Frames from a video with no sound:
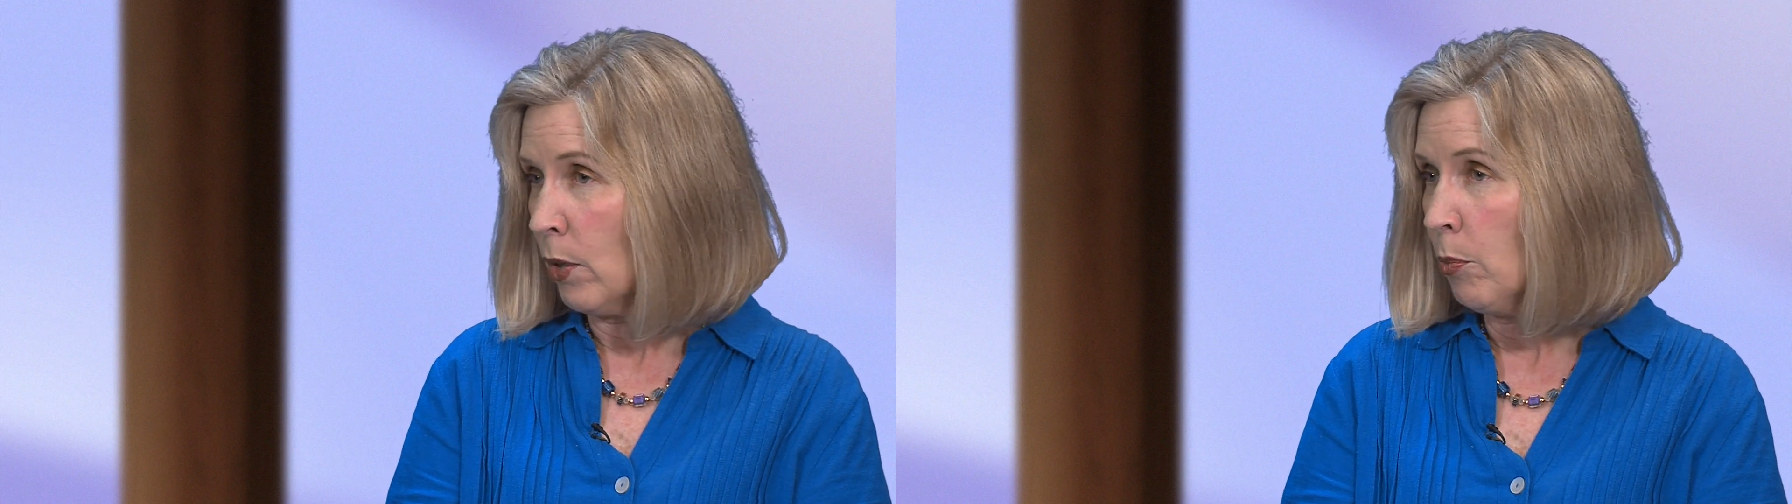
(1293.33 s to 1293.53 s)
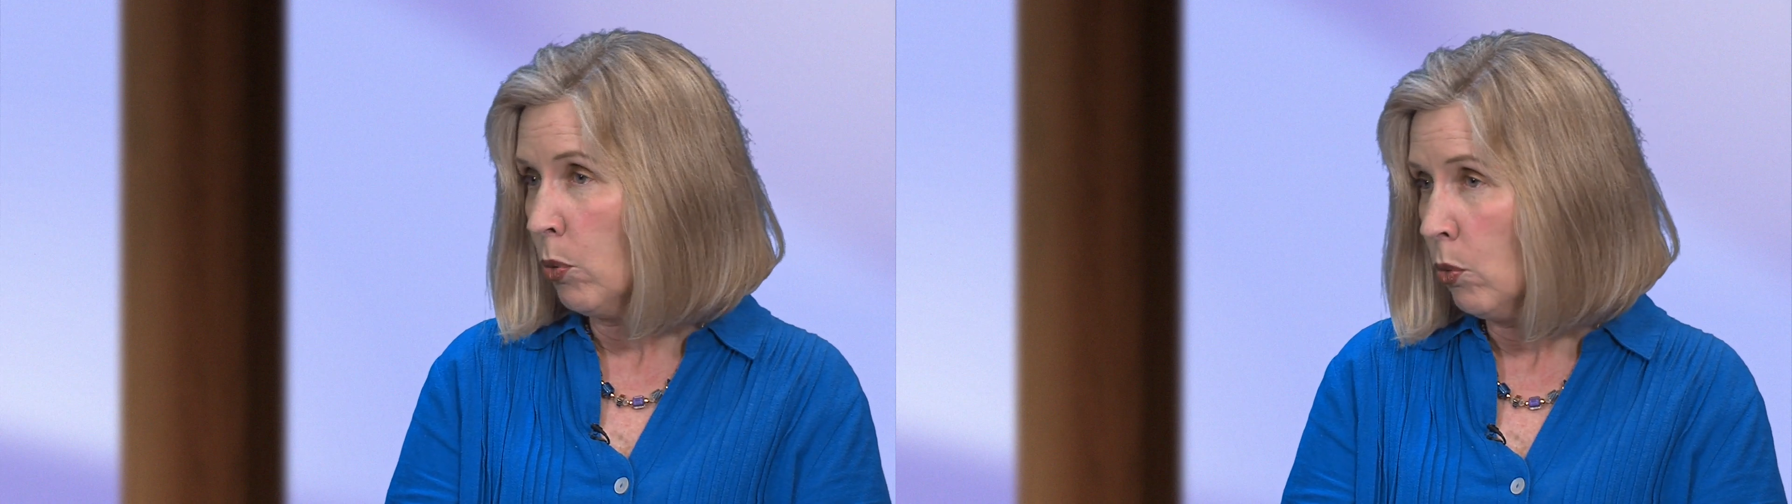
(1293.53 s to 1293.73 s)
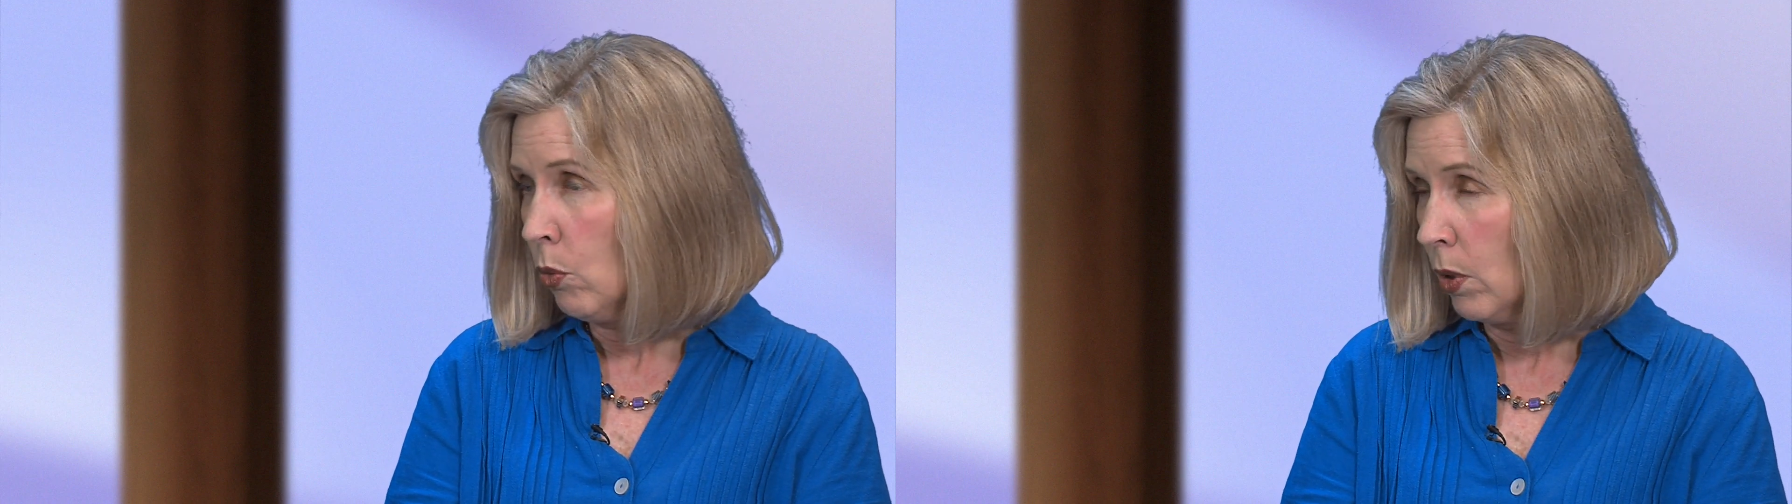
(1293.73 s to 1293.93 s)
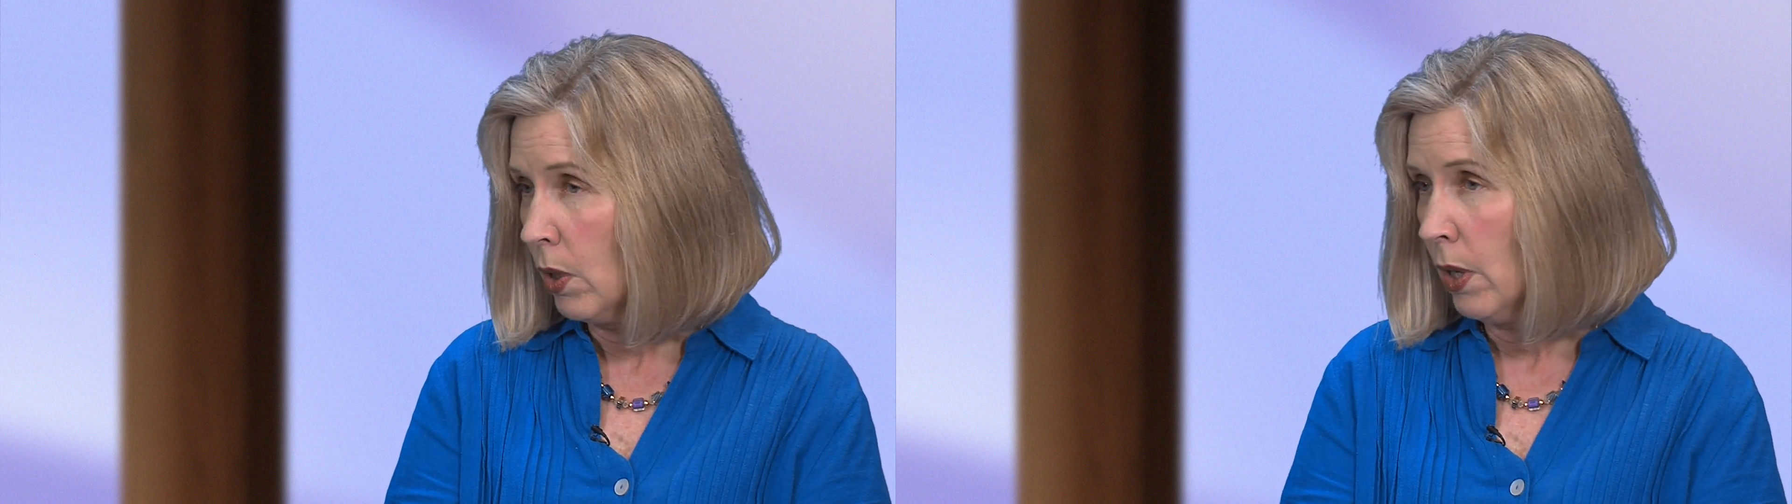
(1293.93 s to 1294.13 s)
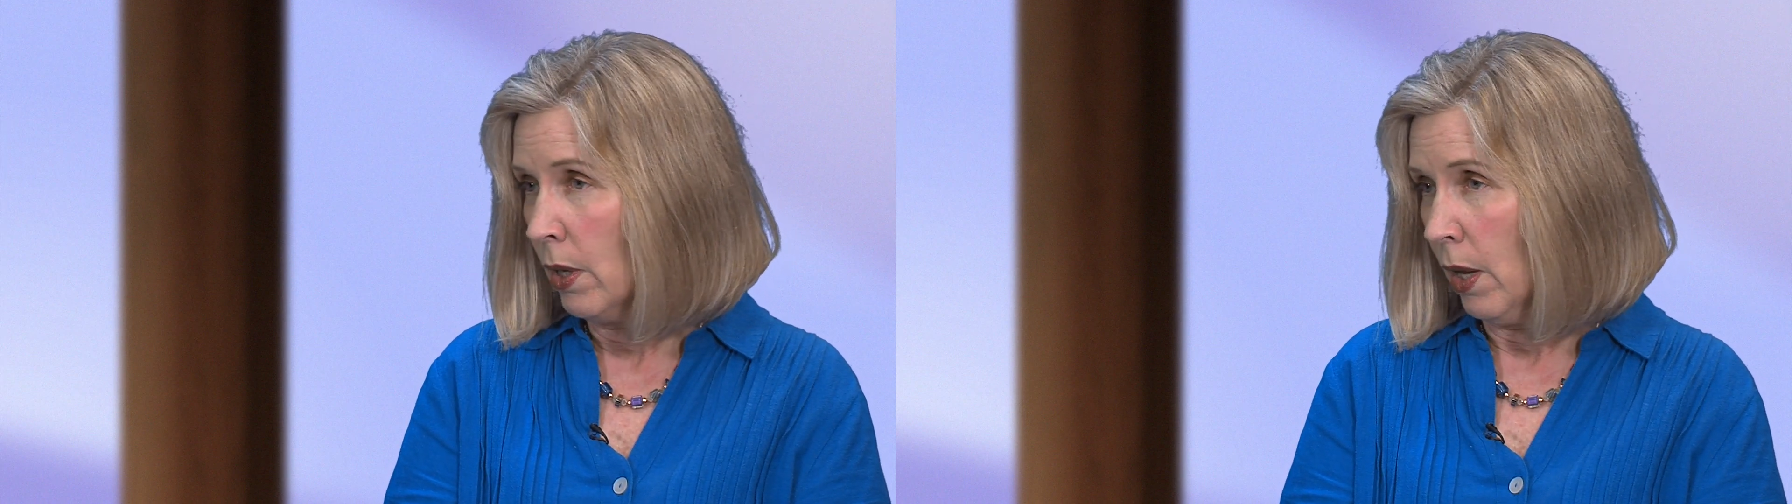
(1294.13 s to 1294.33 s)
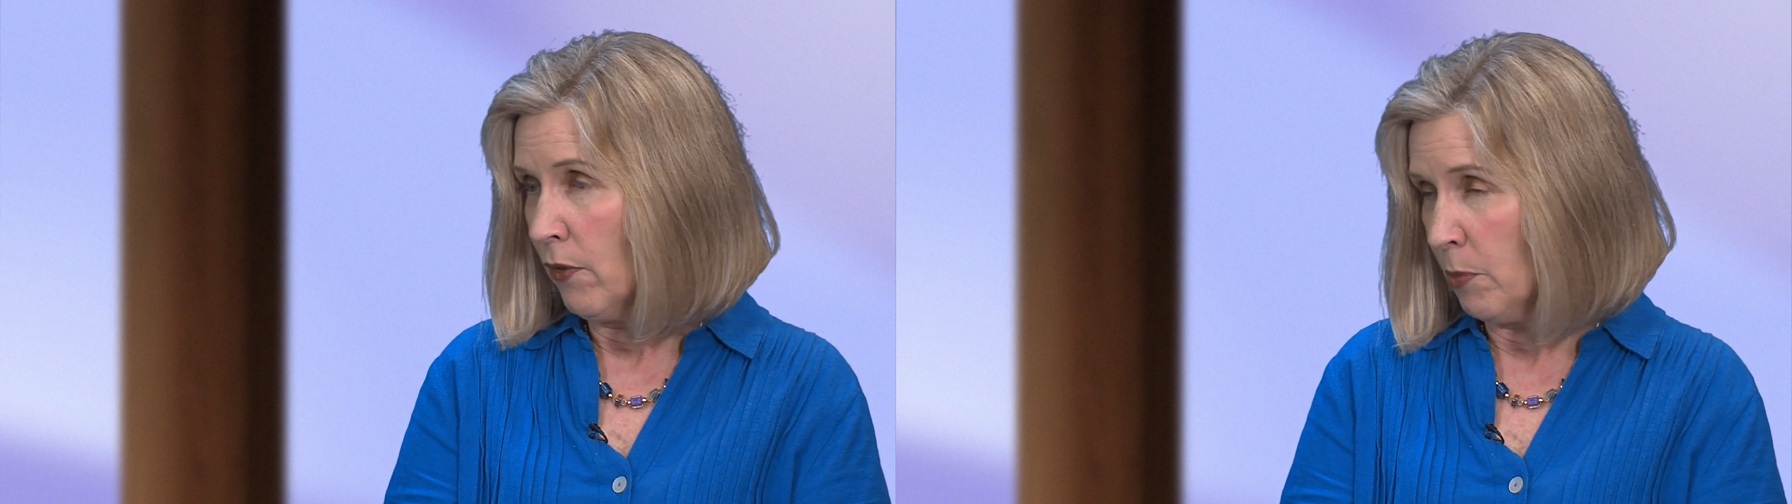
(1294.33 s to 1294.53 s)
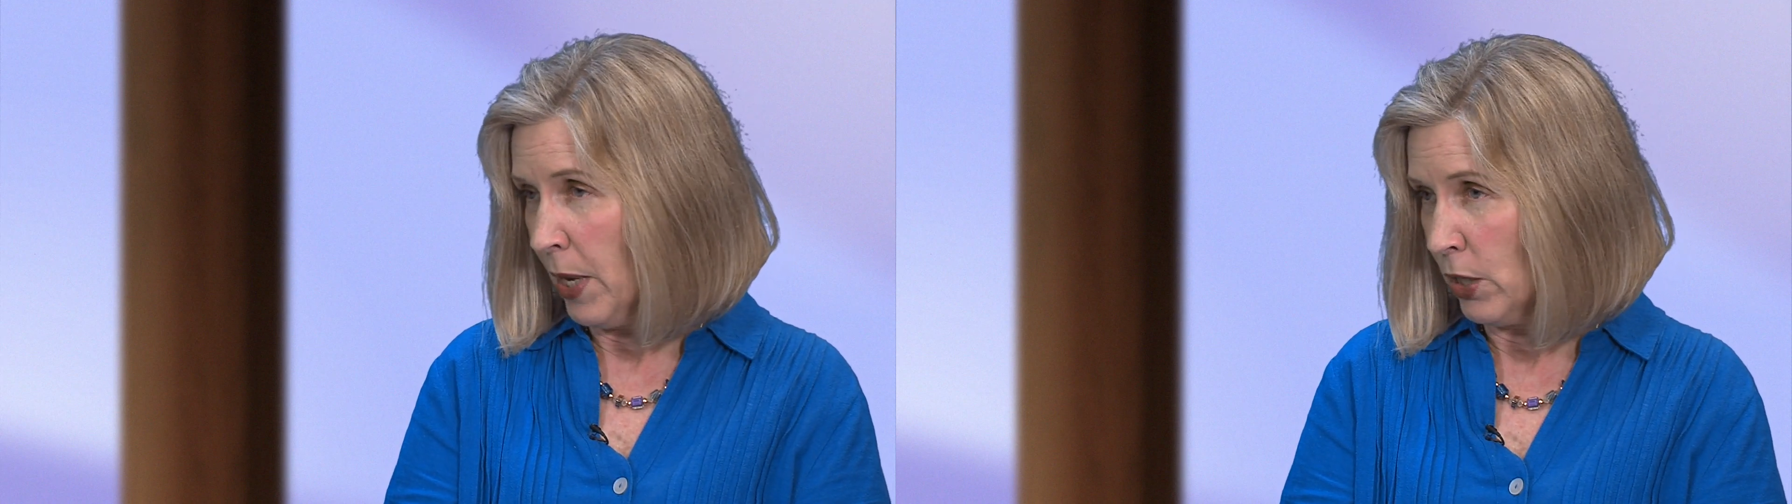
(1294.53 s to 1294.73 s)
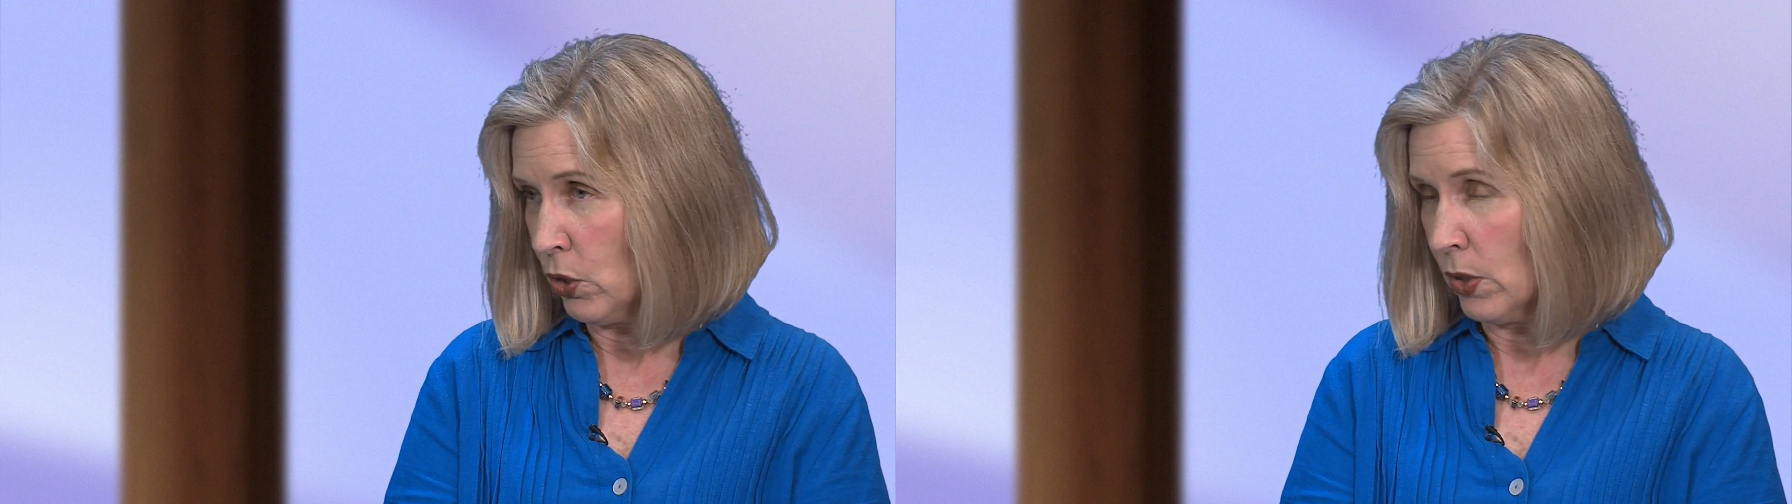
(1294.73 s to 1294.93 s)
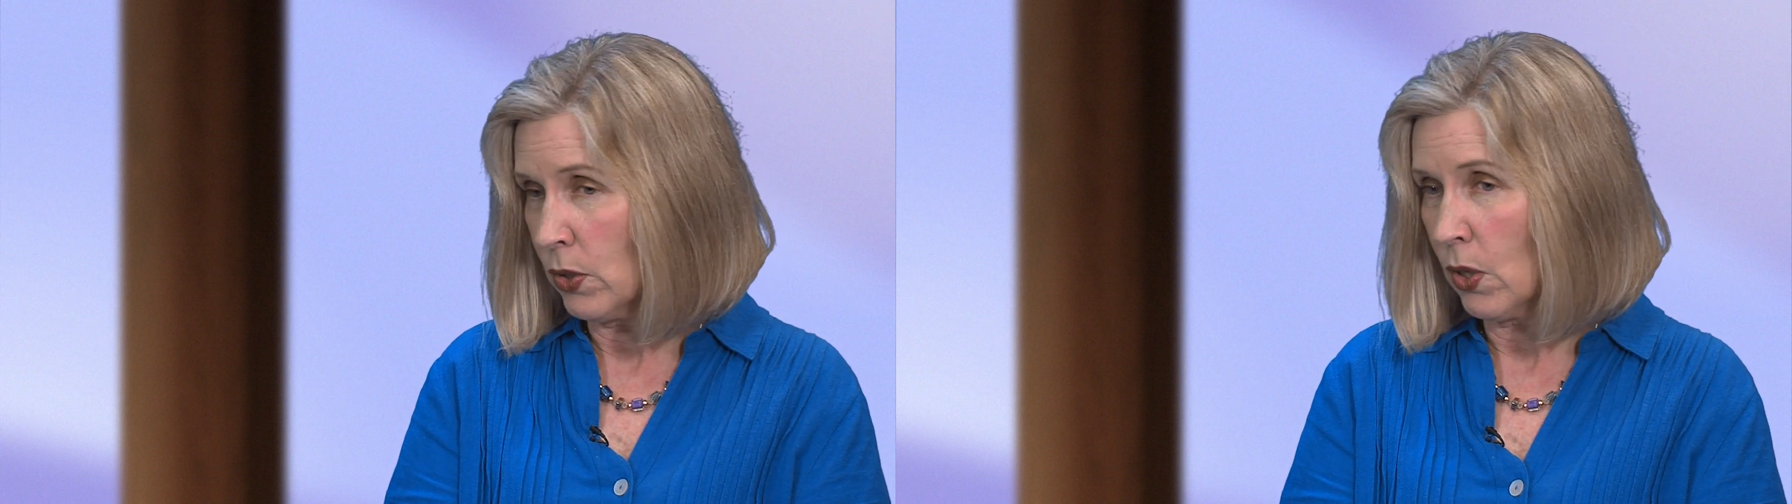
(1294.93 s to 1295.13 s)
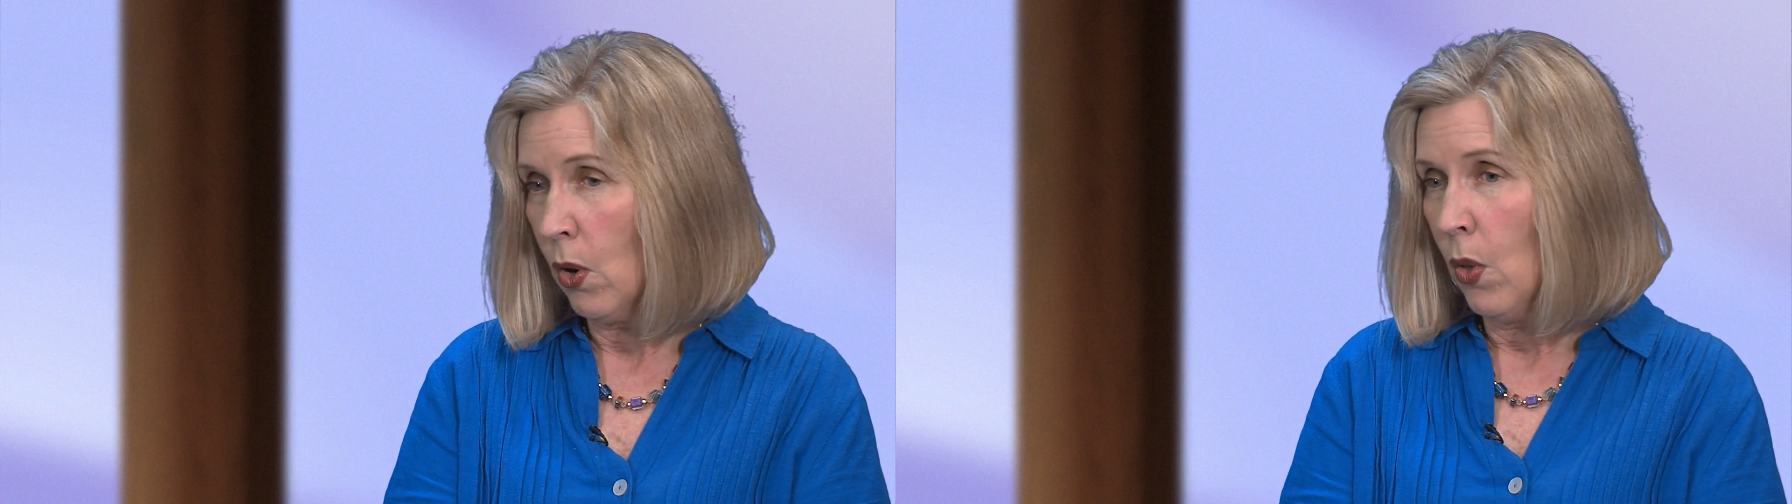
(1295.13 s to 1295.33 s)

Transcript: pool of patients